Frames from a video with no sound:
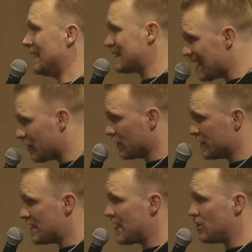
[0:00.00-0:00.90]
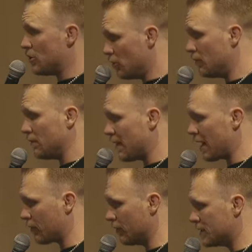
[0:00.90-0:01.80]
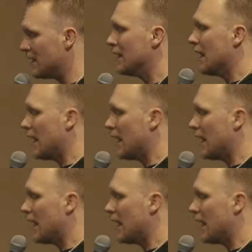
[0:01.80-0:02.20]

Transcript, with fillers: instead of continue moving backwards.